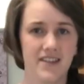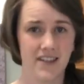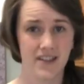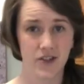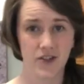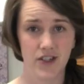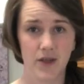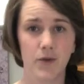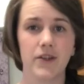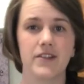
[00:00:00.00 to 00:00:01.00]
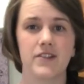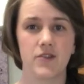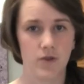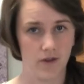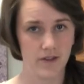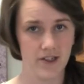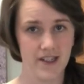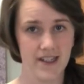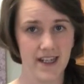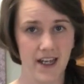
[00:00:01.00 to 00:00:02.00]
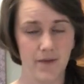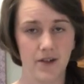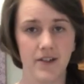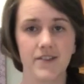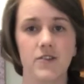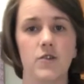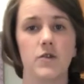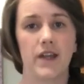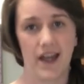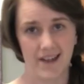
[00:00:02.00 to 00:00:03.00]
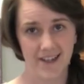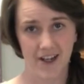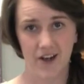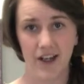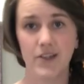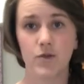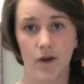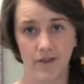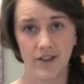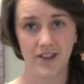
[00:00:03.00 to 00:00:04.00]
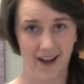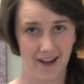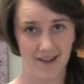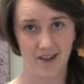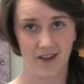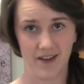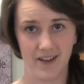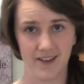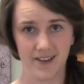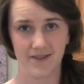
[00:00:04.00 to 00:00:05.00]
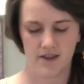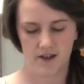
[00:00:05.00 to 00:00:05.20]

This turntable is 12 inches in diameter, so you can decorate 12-inch cakes on it. The